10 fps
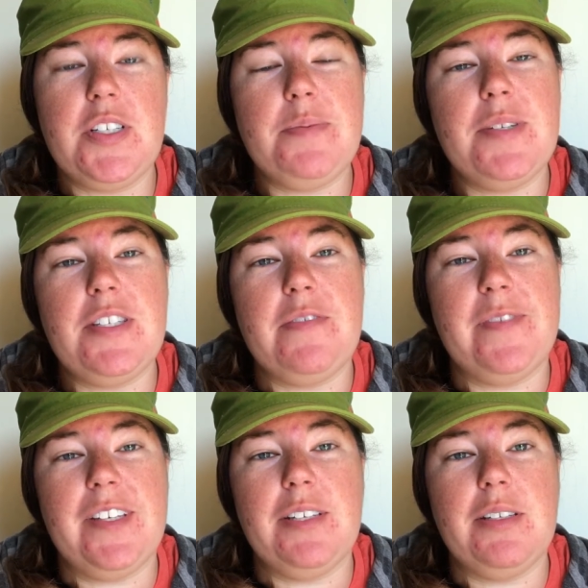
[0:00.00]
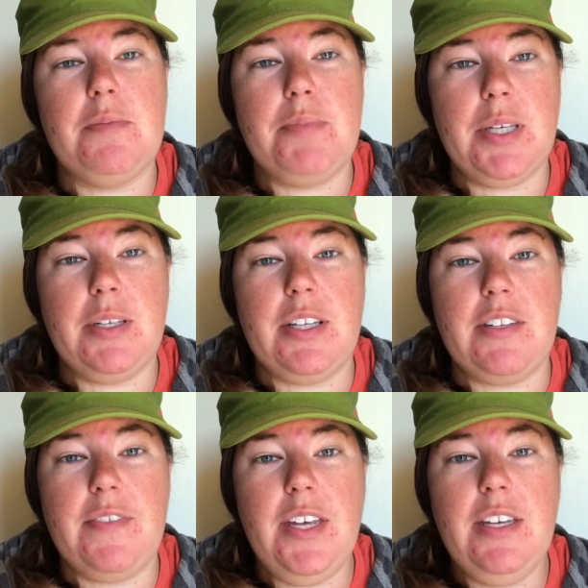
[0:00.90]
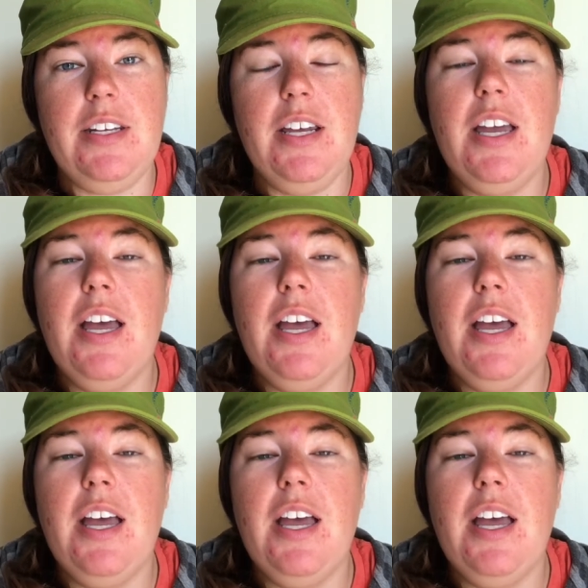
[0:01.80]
expensive bill in the van,